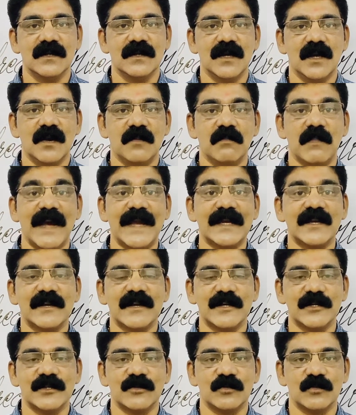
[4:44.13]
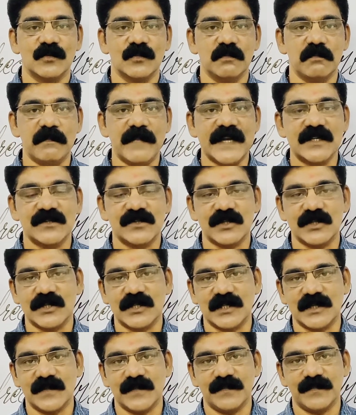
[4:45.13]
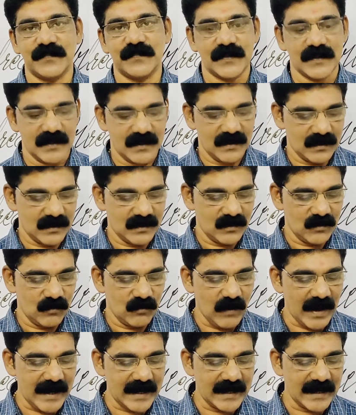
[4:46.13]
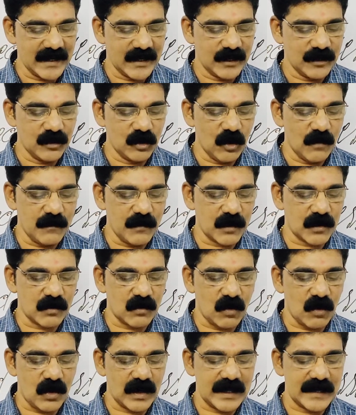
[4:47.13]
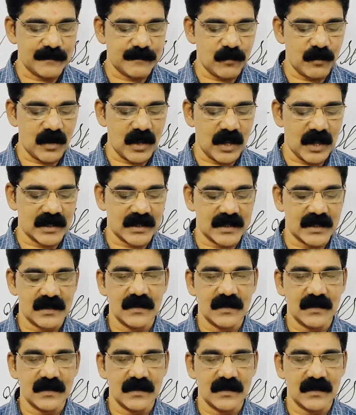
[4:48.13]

migrate to big city. Why? No more holler polak.